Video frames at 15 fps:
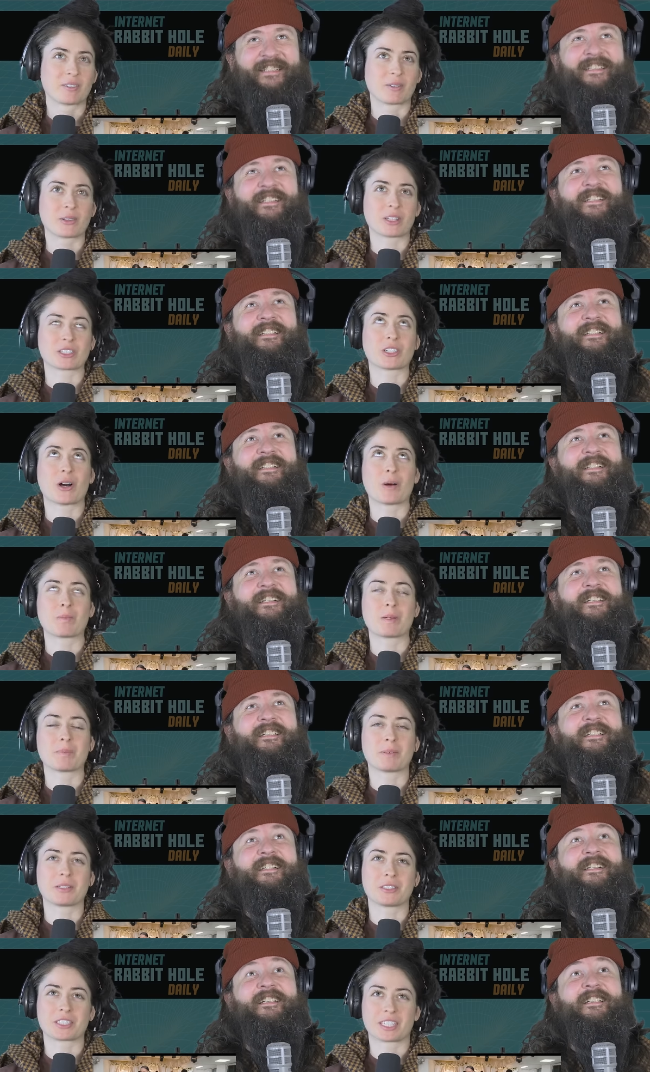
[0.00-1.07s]
Speaker 1: well, the tall people
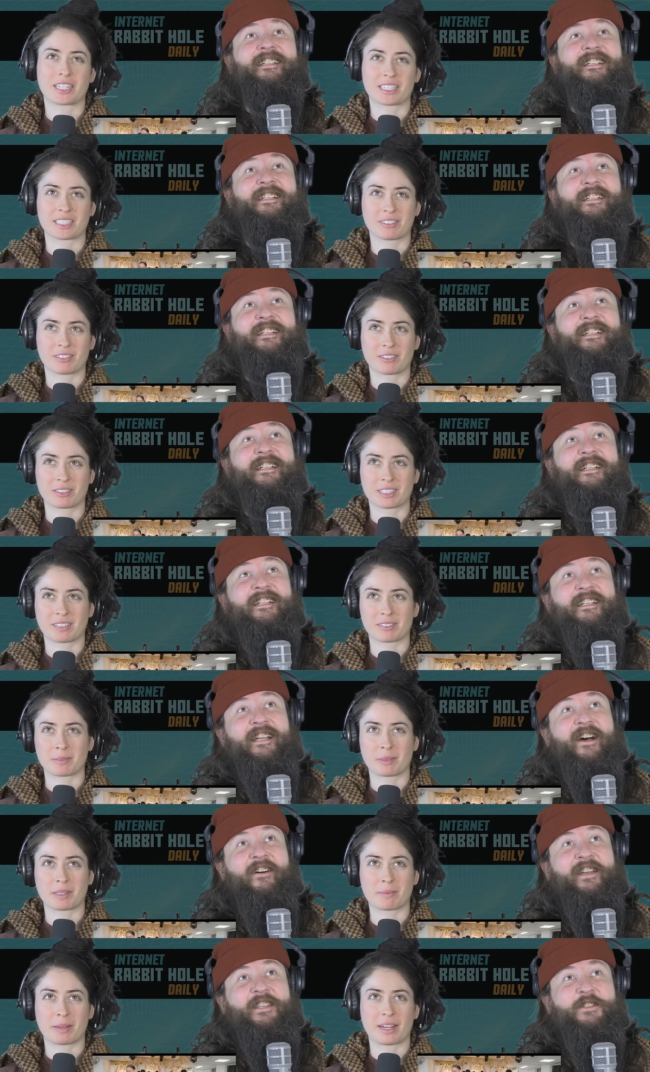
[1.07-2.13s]
usually actually would always have to be oh,
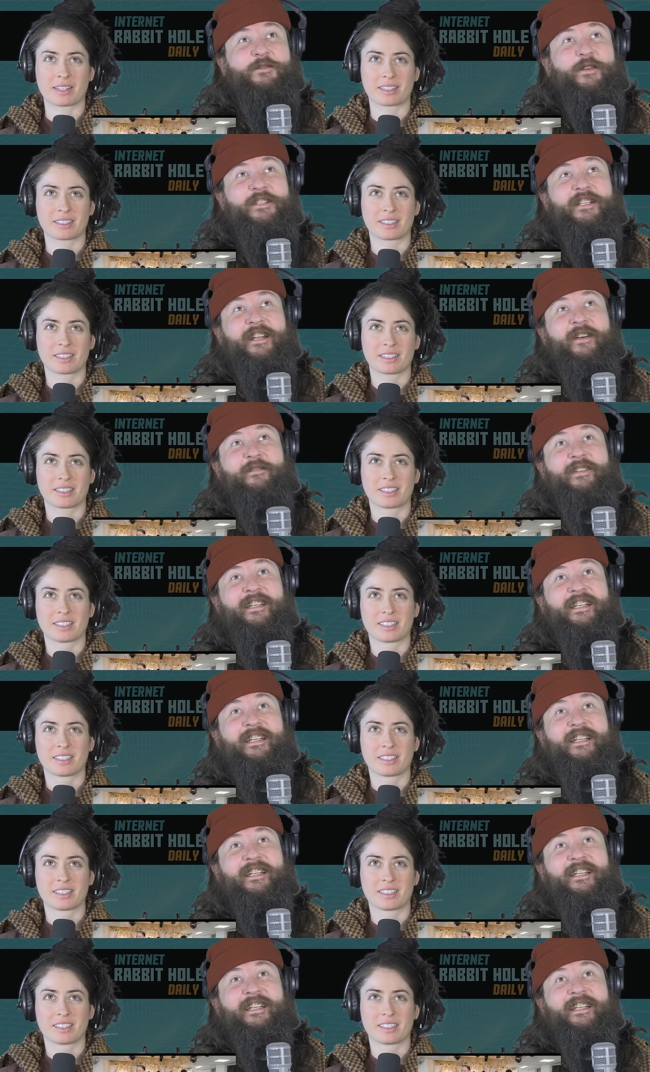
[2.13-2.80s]
in the back. Oh, they're switching up.